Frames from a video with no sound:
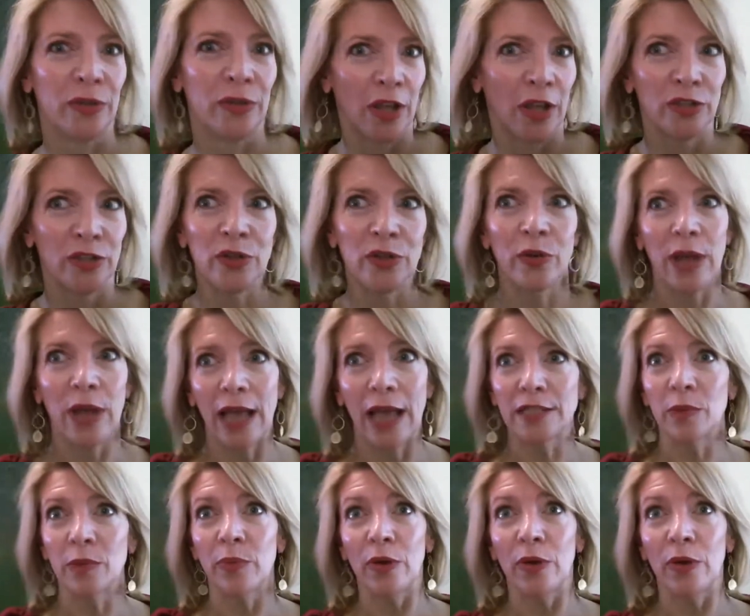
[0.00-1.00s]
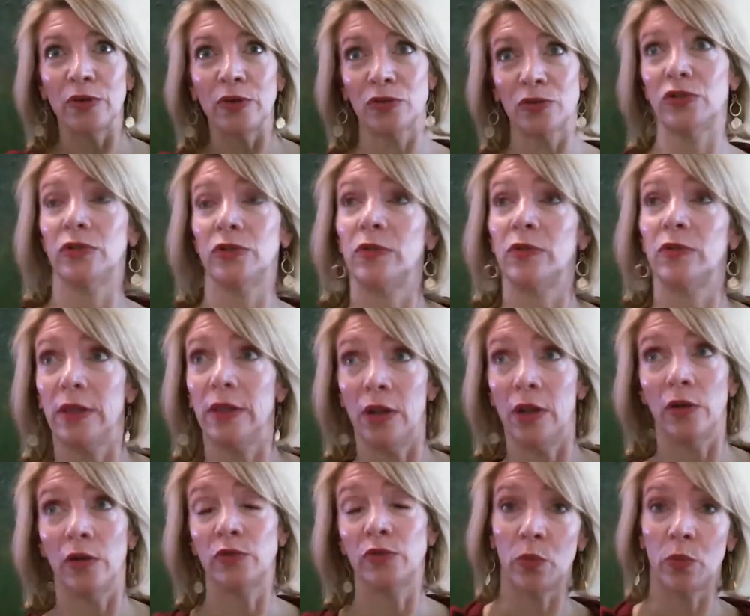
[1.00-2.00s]
so as opposed to,
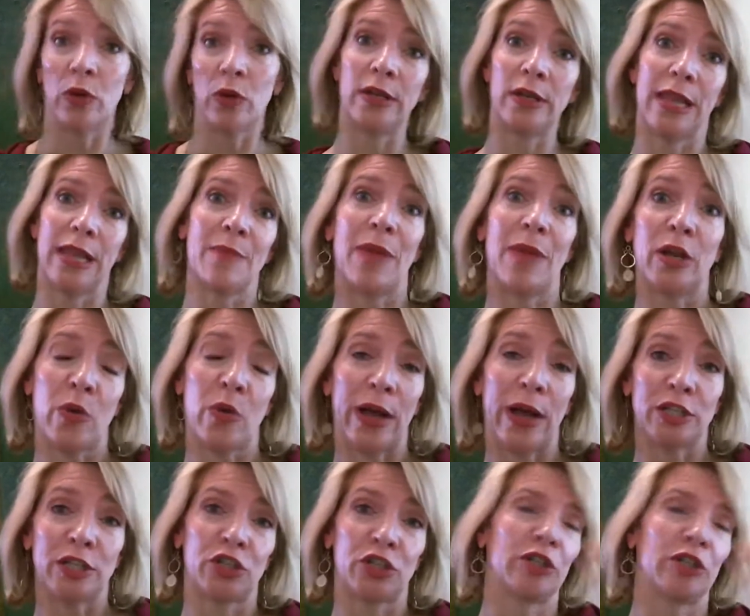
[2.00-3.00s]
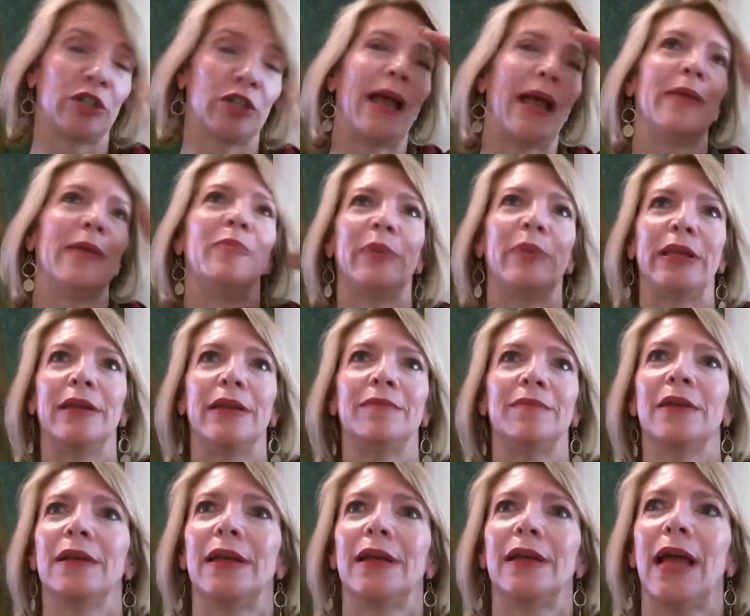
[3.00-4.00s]
so one day my question might
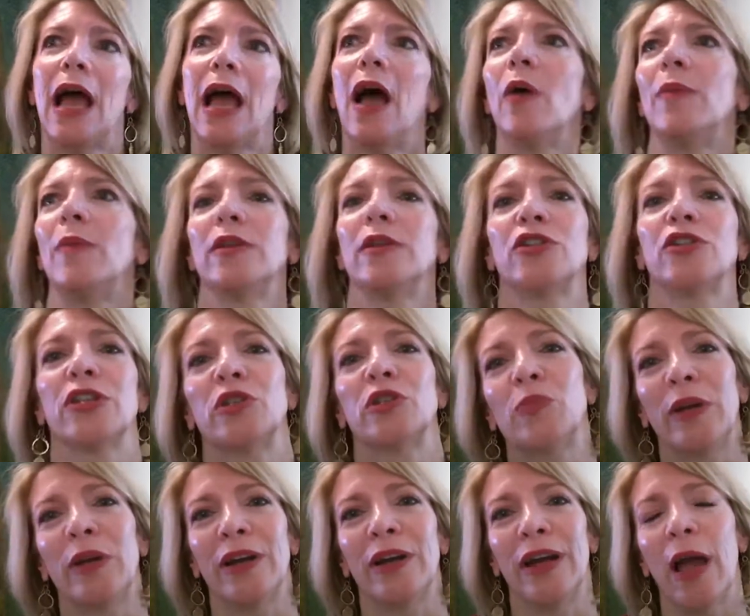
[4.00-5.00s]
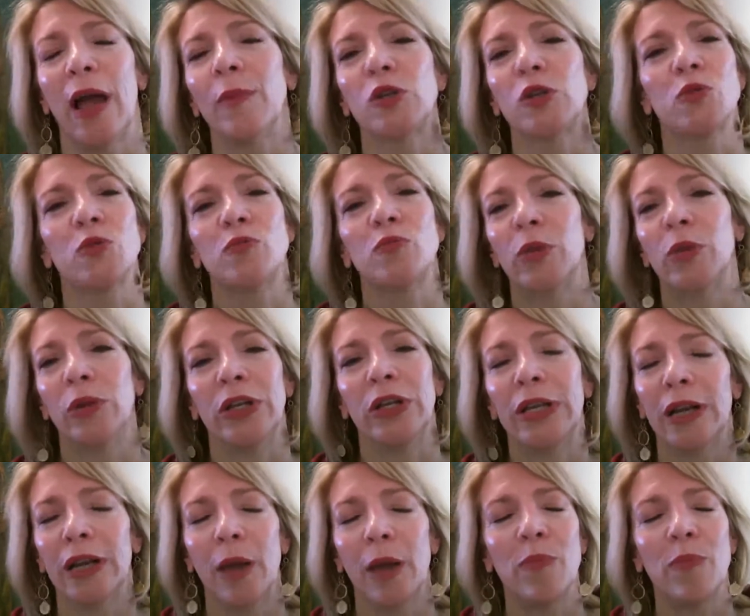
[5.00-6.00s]
be, how much beauty
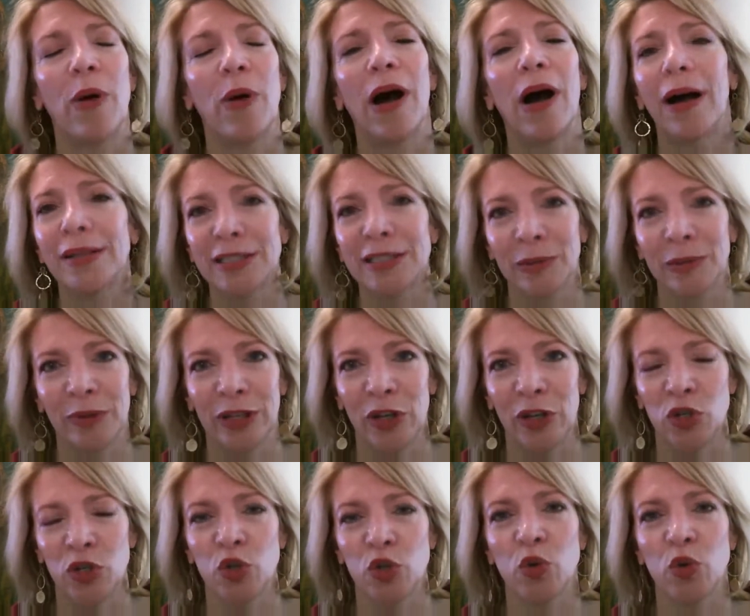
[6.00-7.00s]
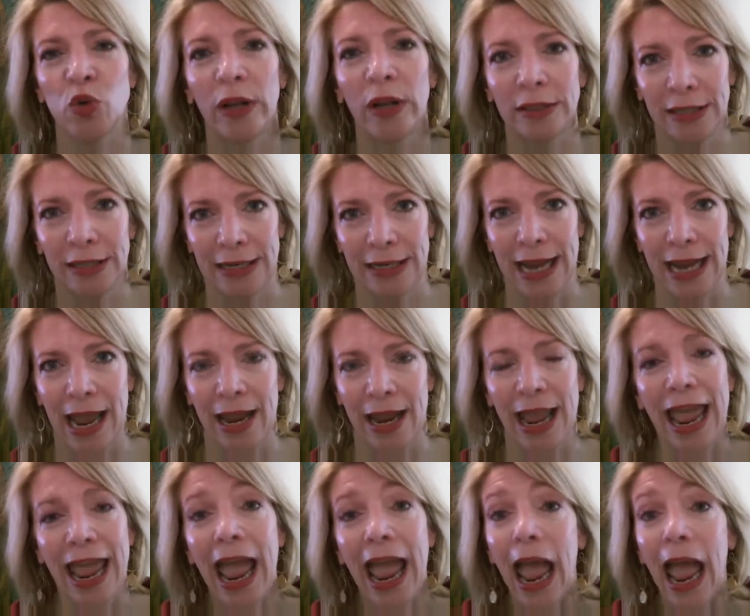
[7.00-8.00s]
can I possibly enjoy today?
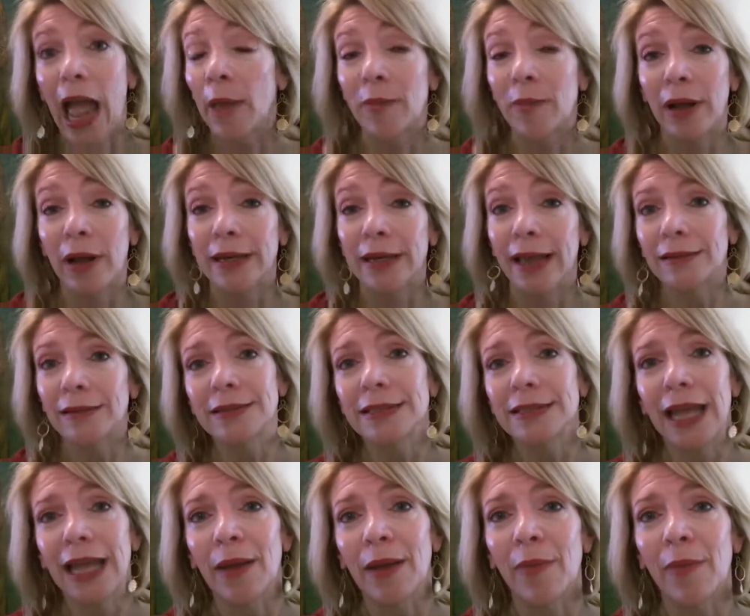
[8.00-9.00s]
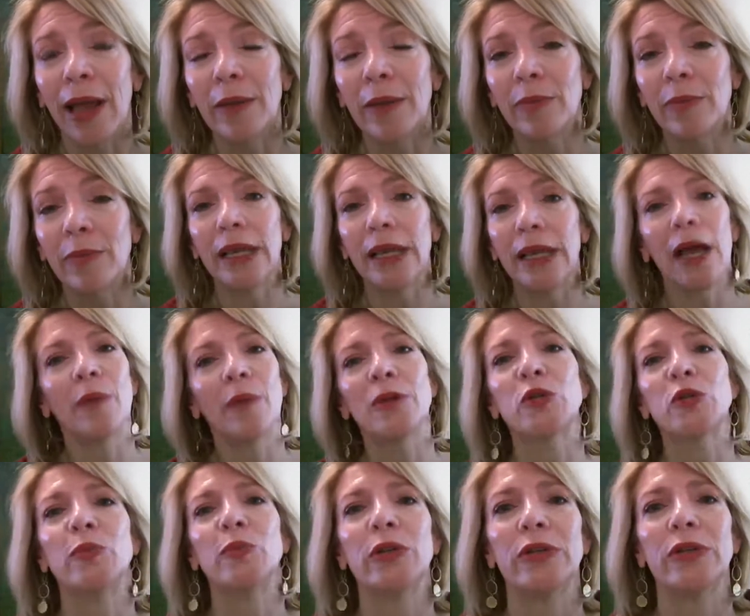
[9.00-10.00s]
And my next day might be, how
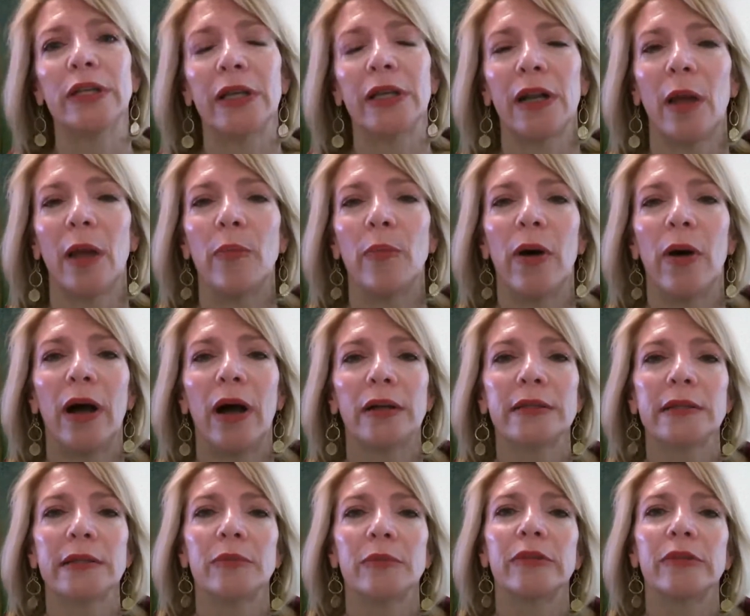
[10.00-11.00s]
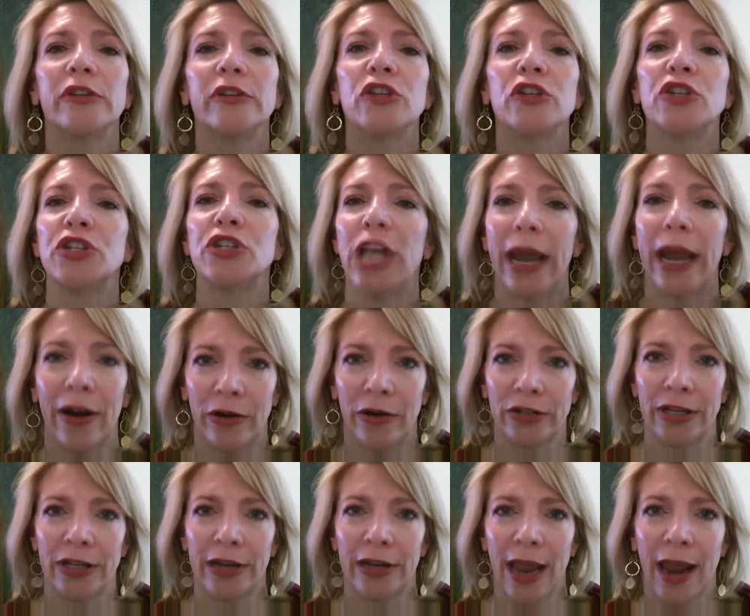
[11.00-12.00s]
much beauty can I possibly share
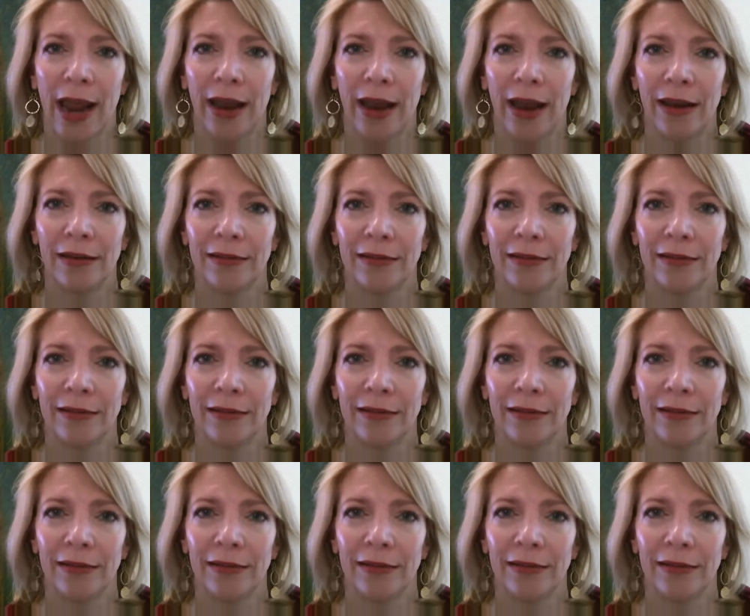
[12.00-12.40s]
today?